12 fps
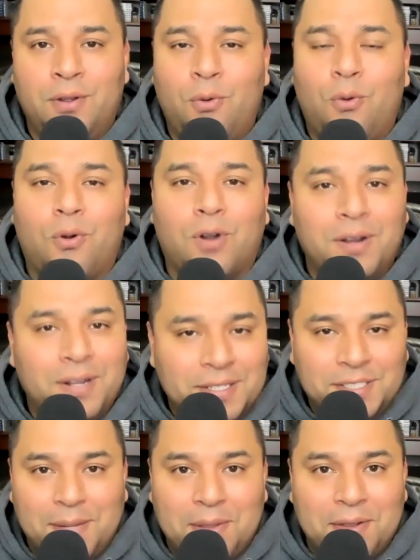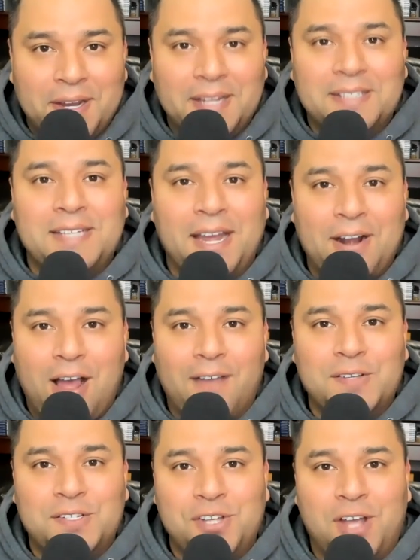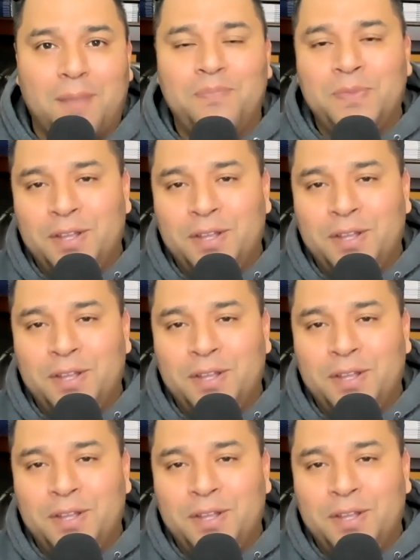or some other inside office job.